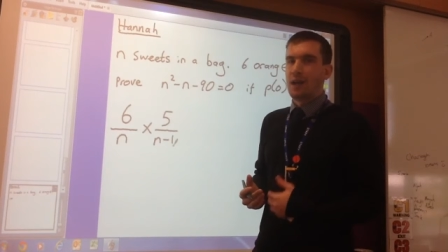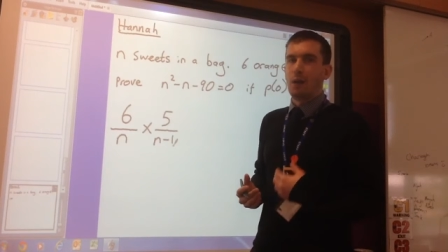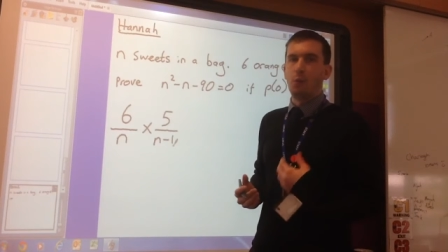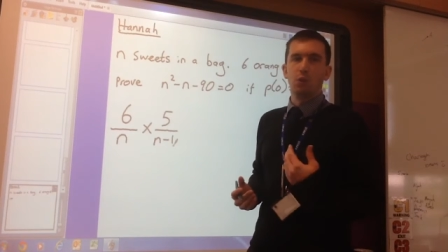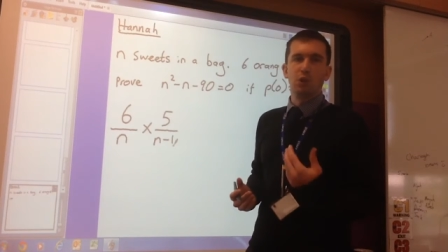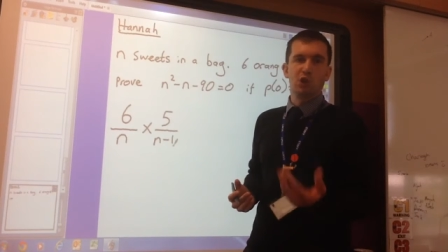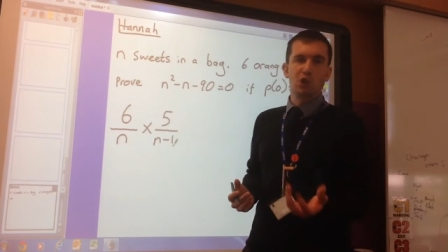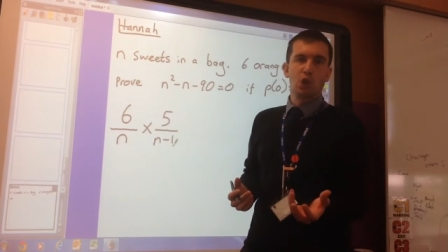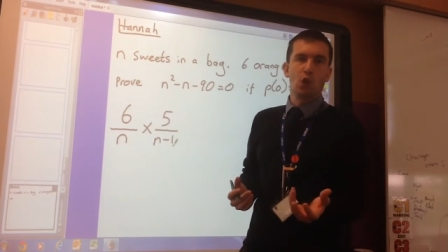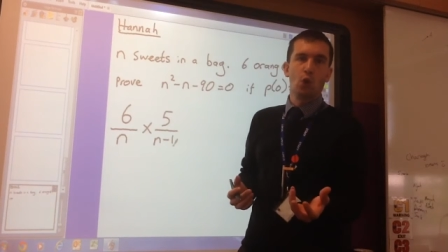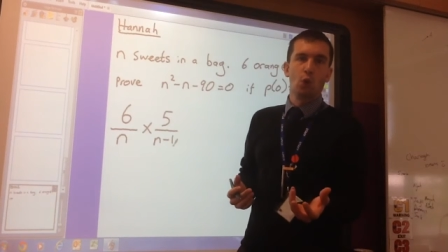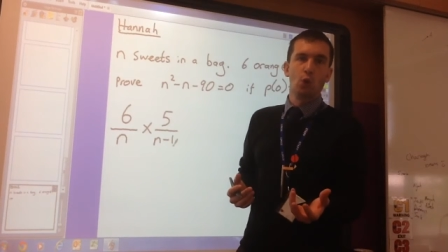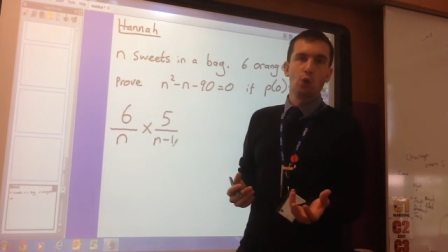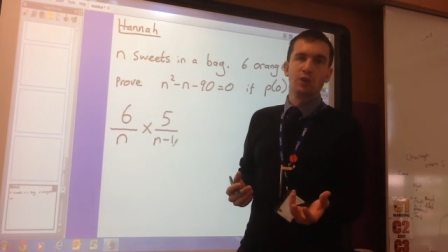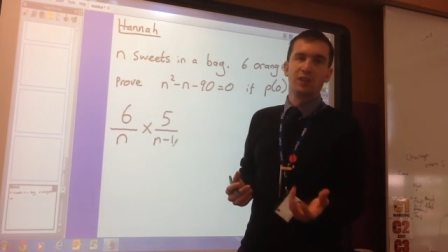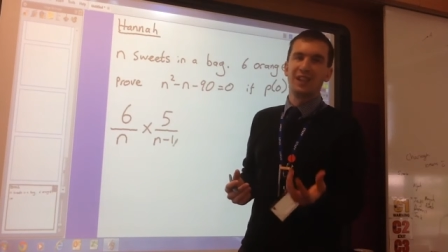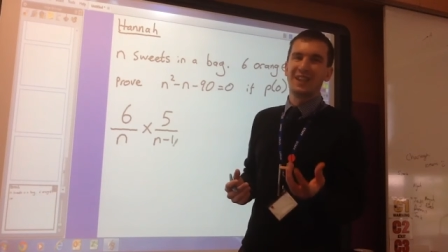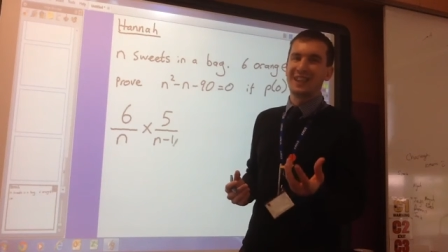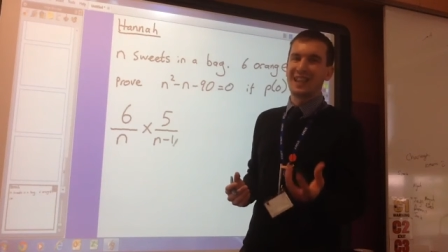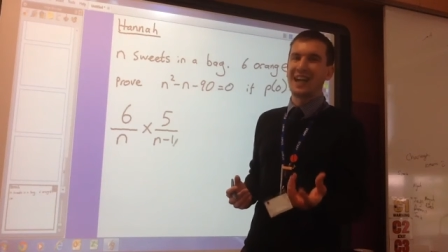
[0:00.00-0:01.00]
And we're
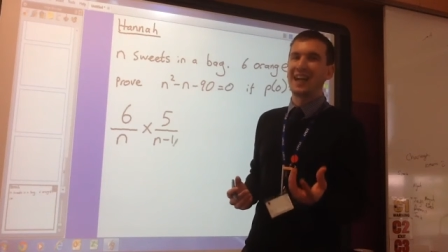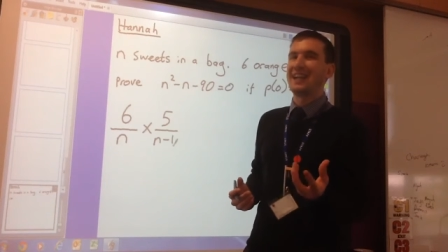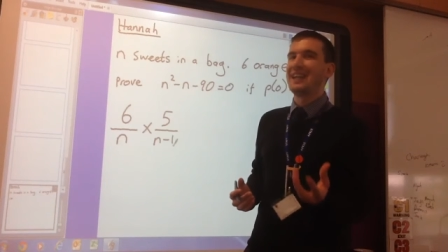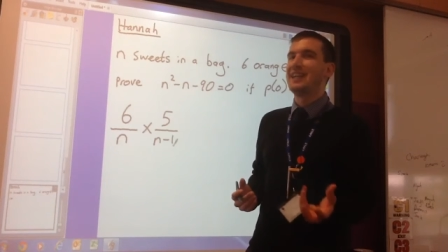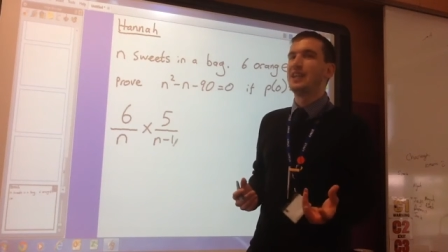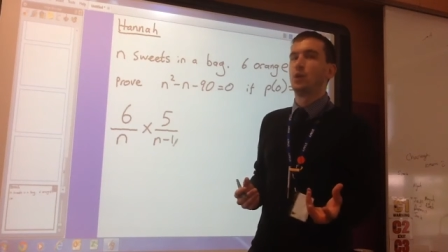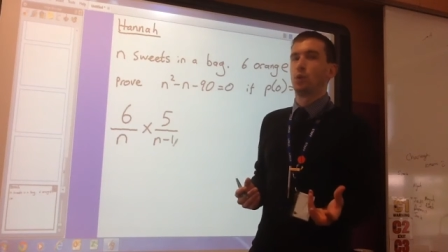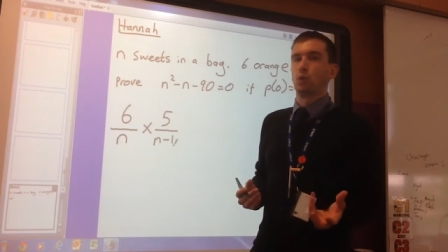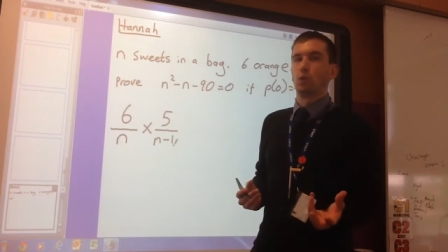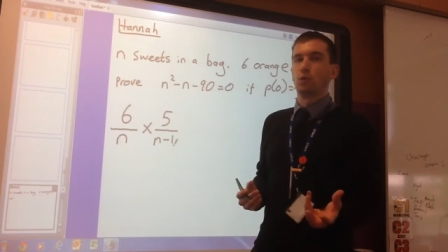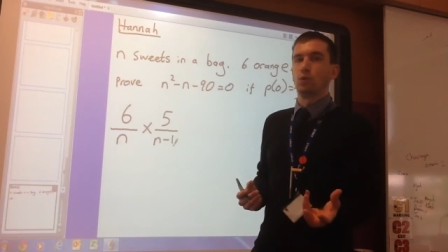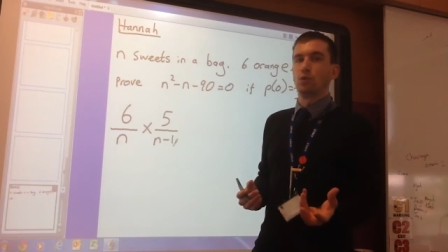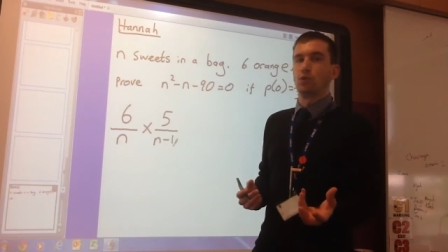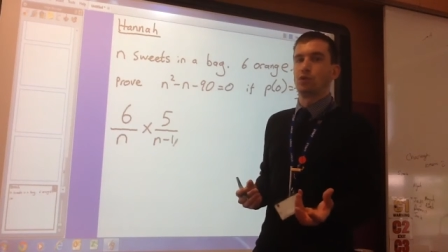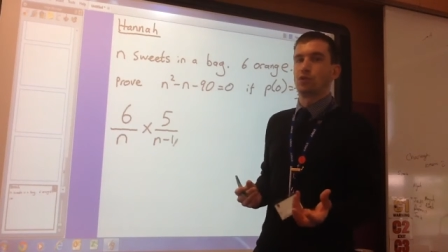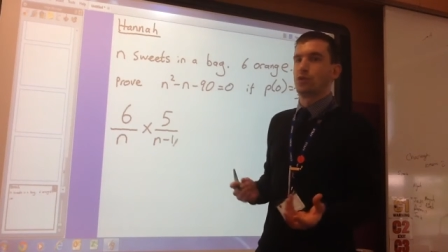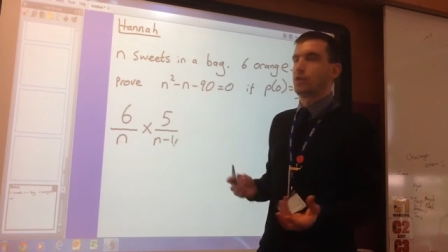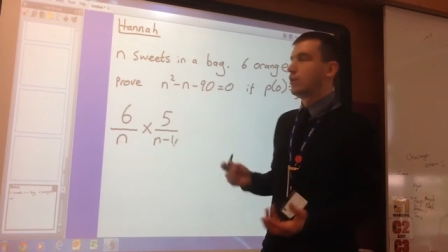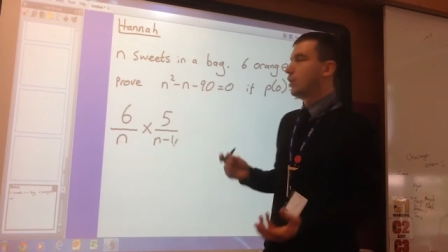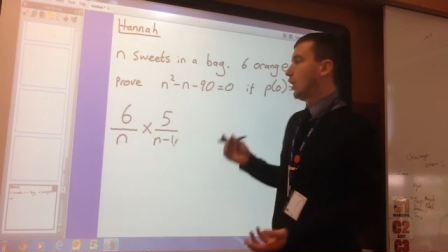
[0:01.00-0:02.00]
told that that
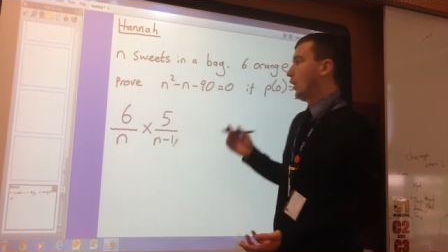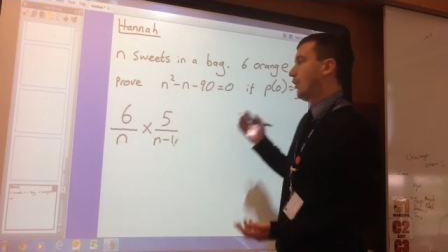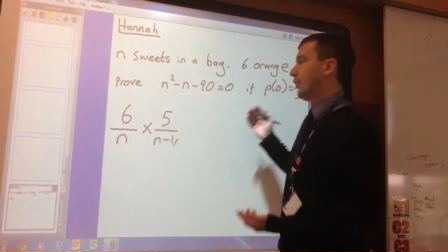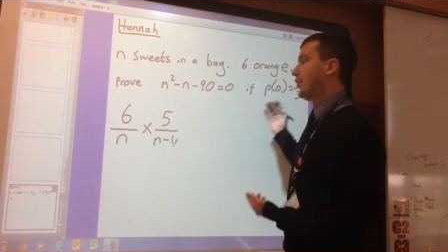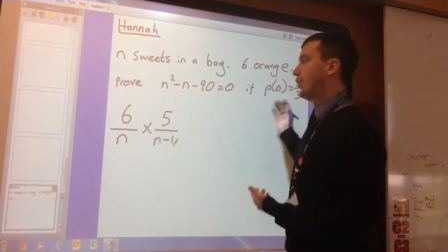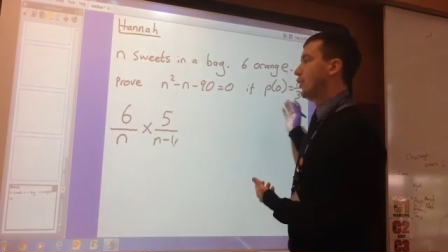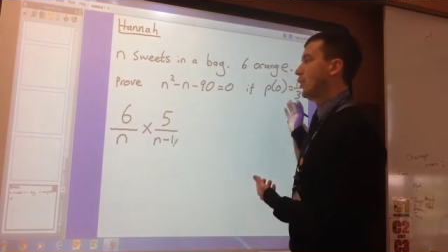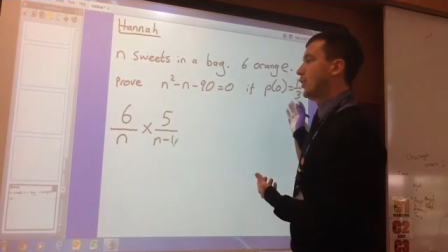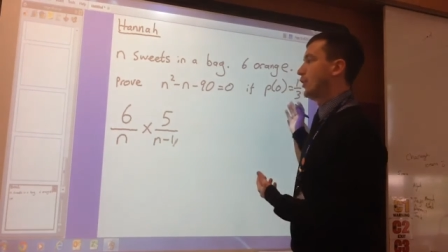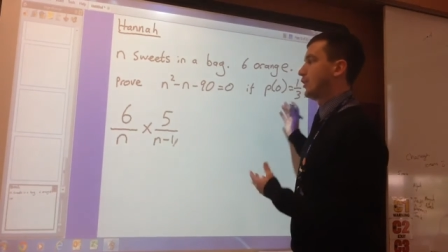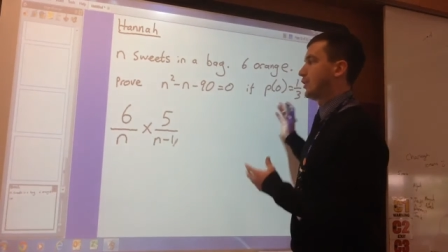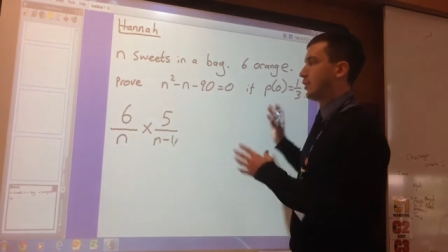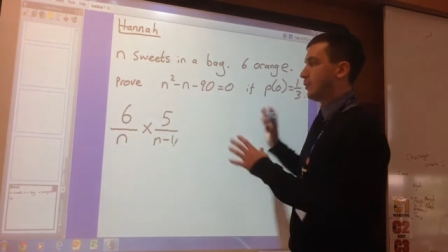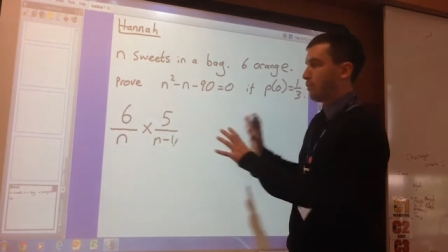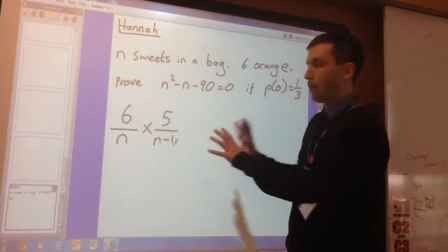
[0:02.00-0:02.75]
equals a third.